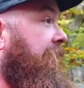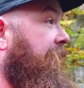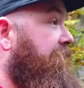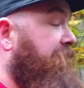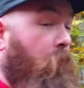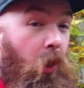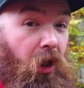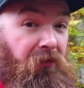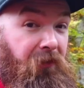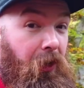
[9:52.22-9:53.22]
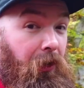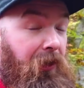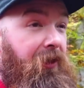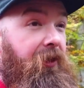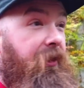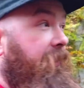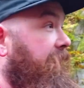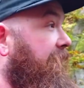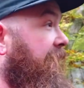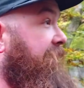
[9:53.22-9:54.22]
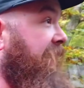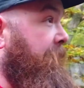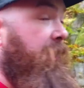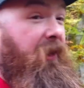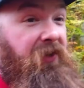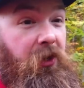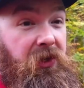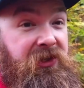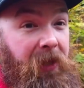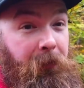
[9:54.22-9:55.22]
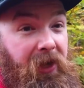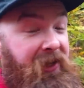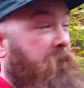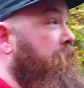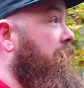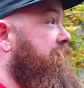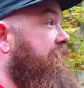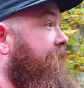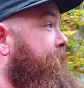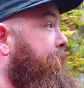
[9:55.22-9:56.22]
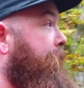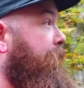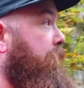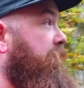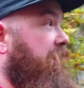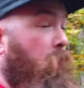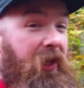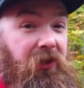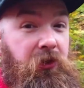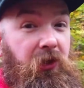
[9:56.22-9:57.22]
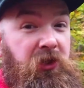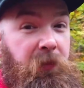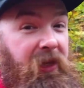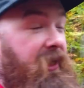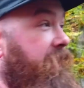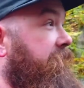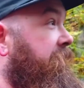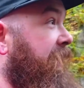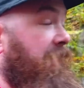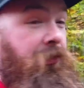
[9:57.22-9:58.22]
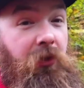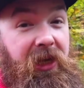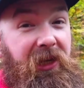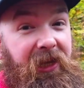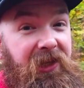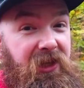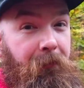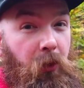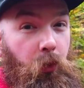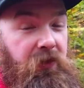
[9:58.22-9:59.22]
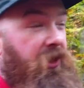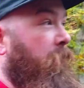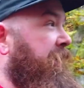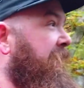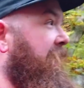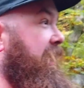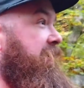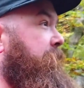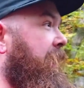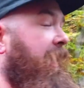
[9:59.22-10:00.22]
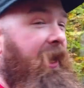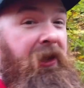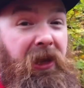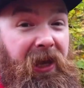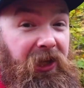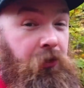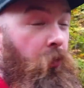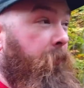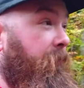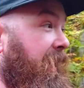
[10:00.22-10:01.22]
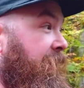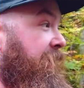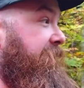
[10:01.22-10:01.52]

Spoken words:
for the waterfall, and then I'm going to have to do a separate exposure with a quicker shutter speed for that tree in case it moves. I don't want any leaf blare, any trunk blare,